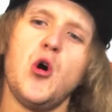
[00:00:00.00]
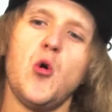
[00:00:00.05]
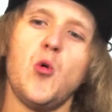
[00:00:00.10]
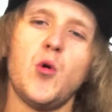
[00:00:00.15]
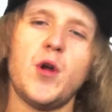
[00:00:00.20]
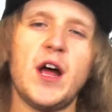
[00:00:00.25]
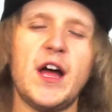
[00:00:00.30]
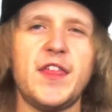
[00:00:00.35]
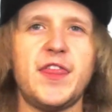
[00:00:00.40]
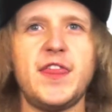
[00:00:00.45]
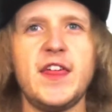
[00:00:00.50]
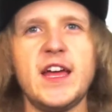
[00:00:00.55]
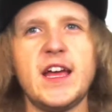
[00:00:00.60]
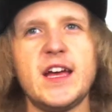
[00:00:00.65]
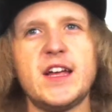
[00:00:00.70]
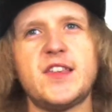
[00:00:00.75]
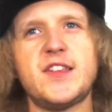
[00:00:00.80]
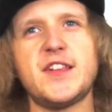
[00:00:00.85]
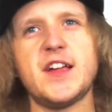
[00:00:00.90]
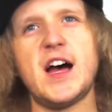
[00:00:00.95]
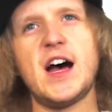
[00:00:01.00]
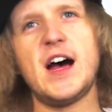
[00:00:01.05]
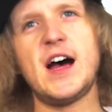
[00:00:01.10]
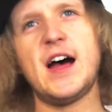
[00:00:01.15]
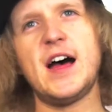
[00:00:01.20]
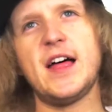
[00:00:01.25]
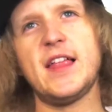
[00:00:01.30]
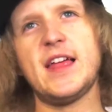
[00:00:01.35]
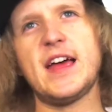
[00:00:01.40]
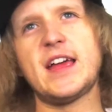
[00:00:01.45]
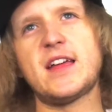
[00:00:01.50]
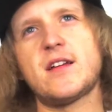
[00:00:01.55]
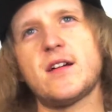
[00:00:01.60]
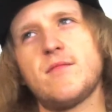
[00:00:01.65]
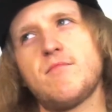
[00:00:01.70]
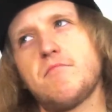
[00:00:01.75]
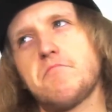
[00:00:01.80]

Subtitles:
would I think it's like